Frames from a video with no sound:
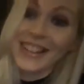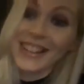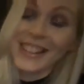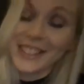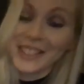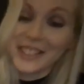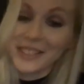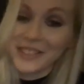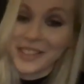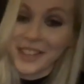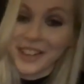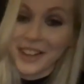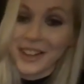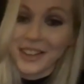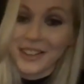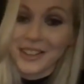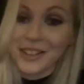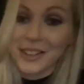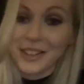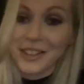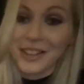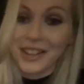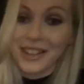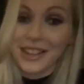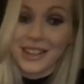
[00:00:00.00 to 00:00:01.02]
So if they can't
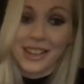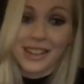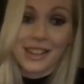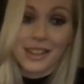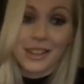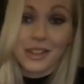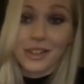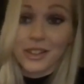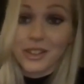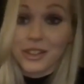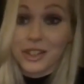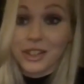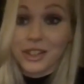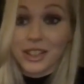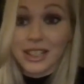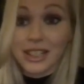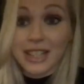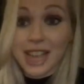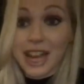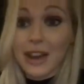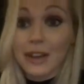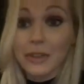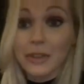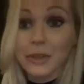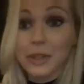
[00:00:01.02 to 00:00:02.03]
do that, then they're just shutting
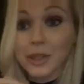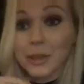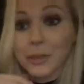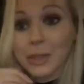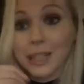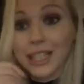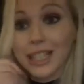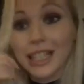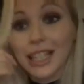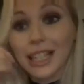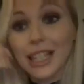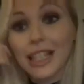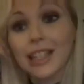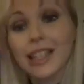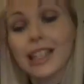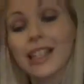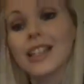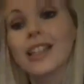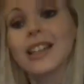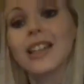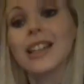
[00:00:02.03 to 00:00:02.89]
down completely.